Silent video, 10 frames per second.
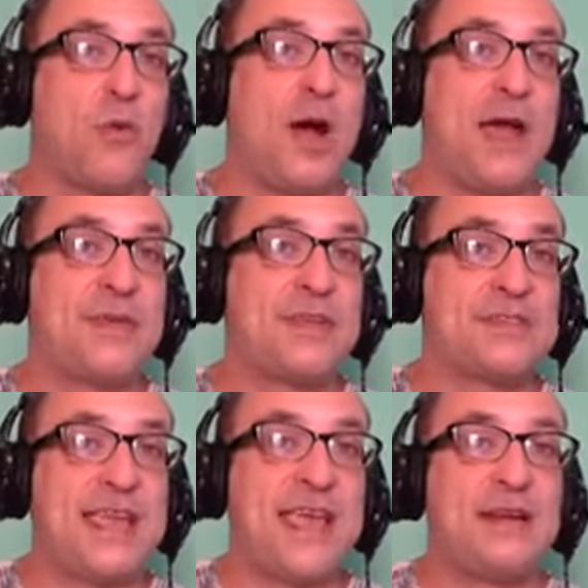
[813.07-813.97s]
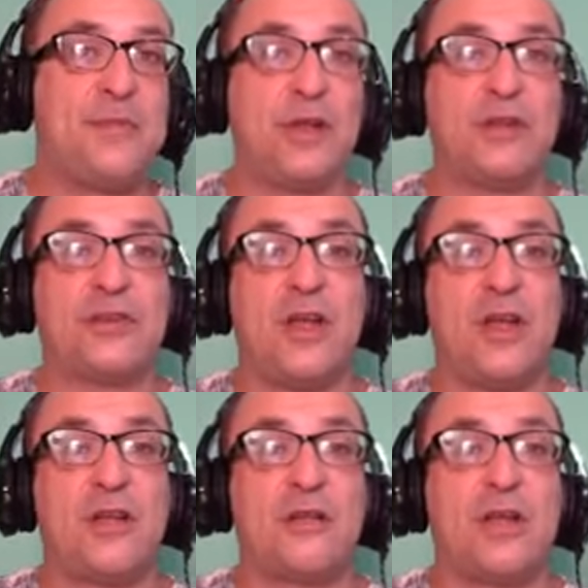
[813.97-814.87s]
Why? Because they had to build
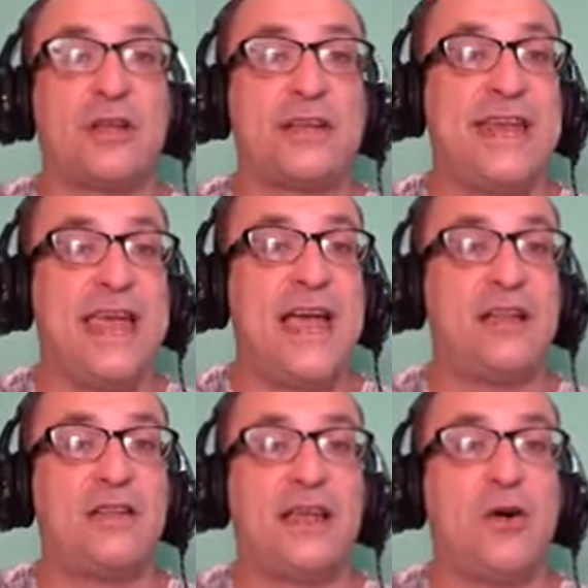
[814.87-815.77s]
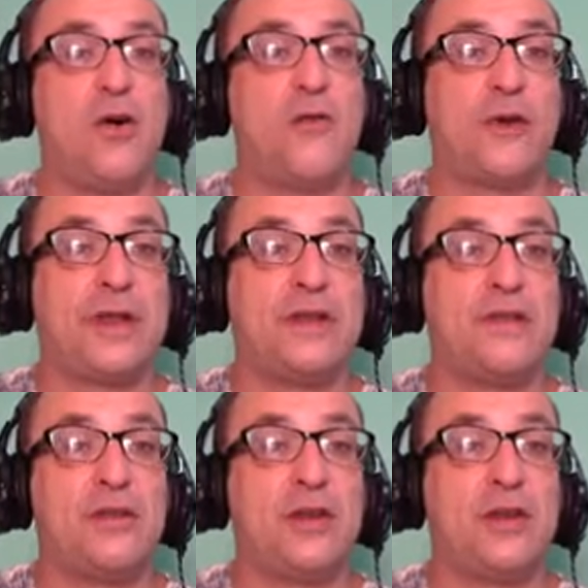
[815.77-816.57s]
a canal over in,